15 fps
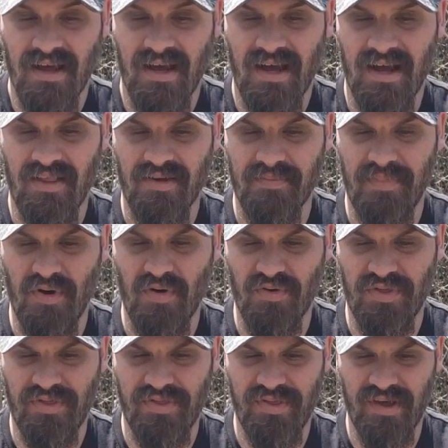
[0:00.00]
They're
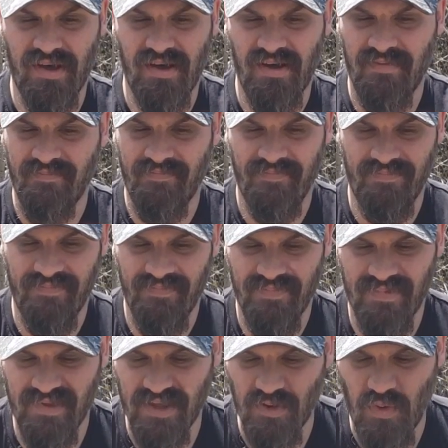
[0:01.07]
both,
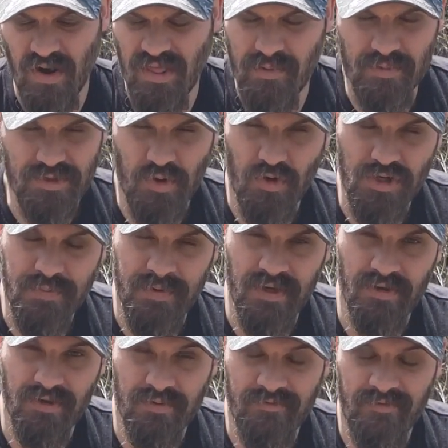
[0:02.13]
neither one of them is orange
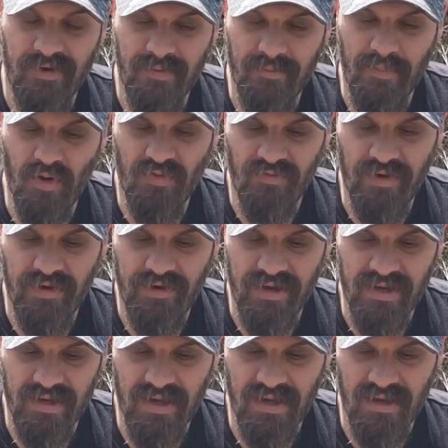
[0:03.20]
peel. They're both very